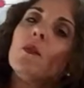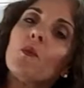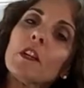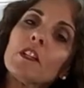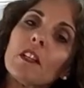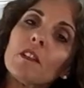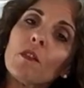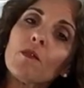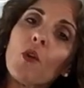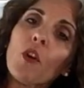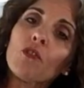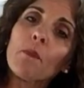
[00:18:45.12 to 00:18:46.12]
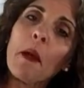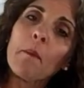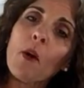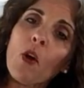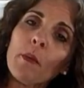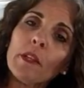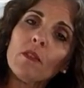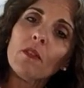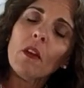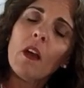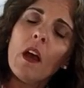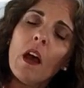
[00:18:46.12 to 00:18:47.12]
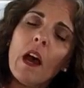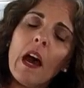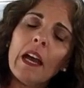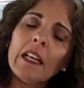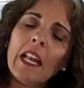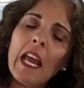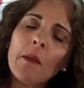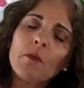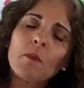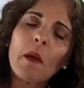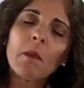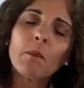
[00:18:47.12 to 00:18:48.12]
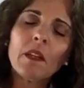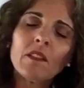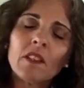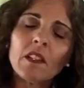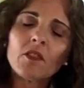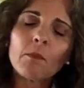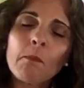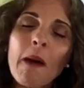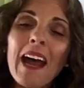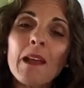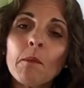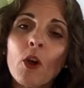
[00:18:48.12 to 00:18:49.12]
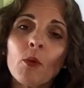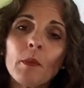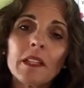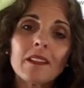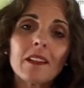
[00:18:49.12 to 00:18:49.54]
which is, of course, my moment. I named my business My Moment